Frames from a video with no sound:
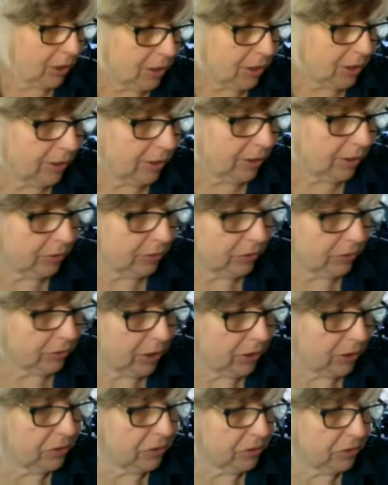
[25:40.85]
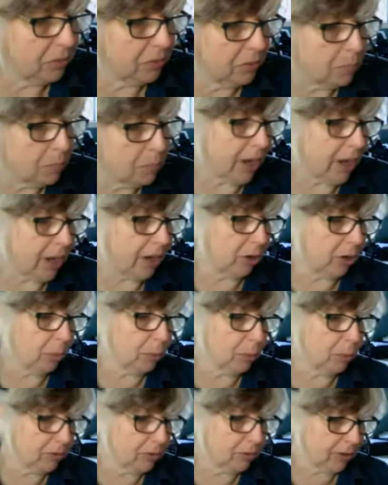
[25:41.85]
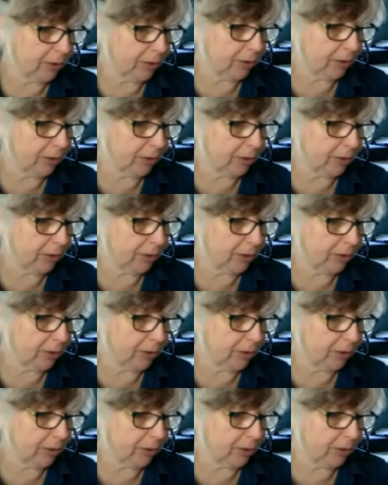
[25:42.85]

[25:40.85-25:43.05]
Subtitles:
is to monitor provider